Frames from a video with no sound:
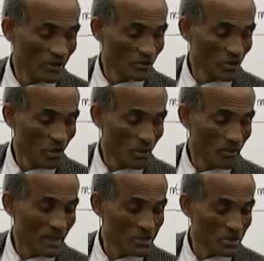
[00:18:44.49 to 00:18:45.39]
So
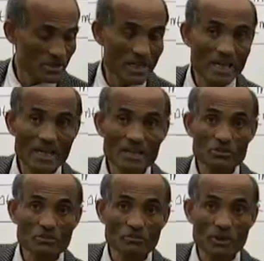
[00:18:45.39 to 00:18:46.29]
measure the
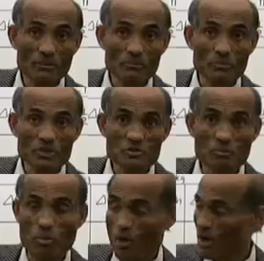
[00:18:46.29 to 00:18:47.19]
length from this
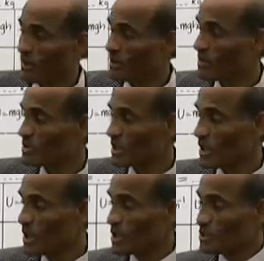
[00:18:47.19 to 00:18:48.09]
point
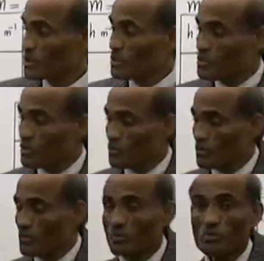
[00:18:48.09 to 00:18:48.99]

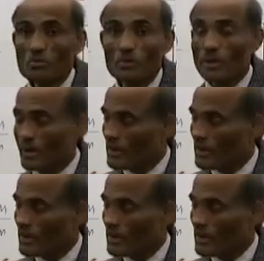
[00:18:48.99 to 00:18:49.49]
to